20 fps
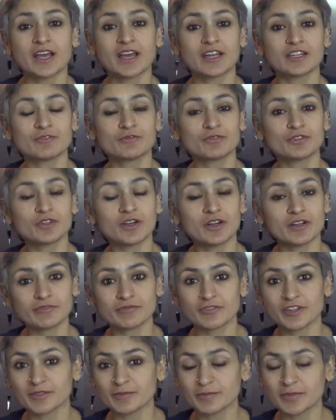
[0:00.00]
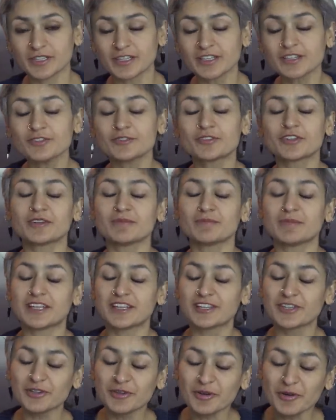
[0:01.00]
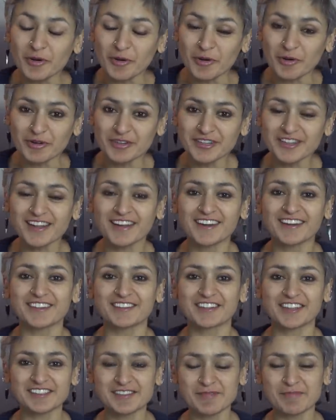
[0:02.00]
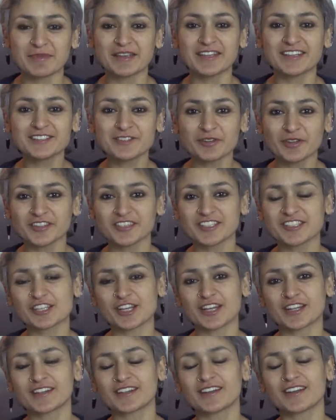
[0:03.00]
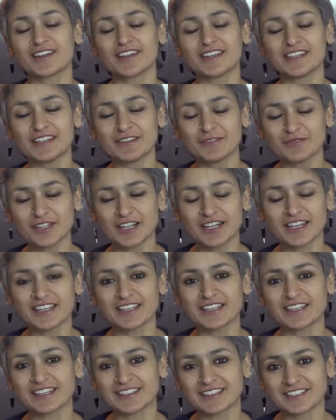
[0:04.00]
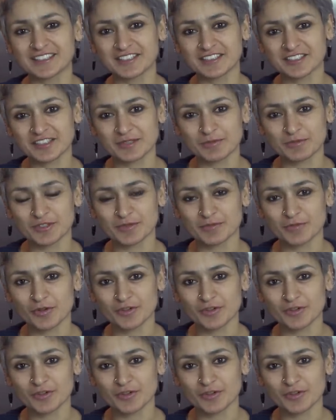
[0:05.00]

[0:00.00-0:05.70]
and if you can't find paneer you can make your own uh, recipes on the channel I'll leave the link in the description